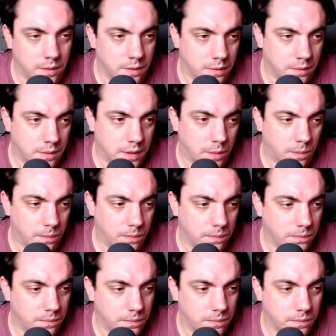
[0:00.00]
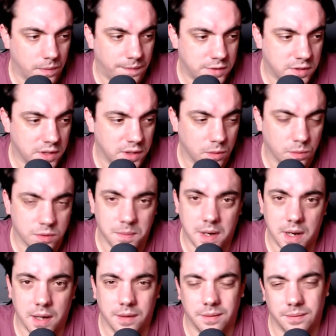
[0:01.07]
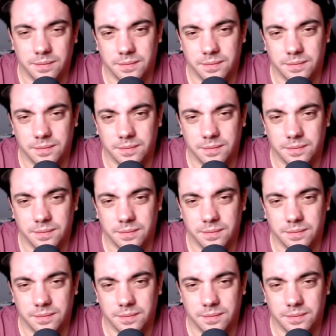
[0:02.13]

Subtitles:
You know, with a Seahawks man,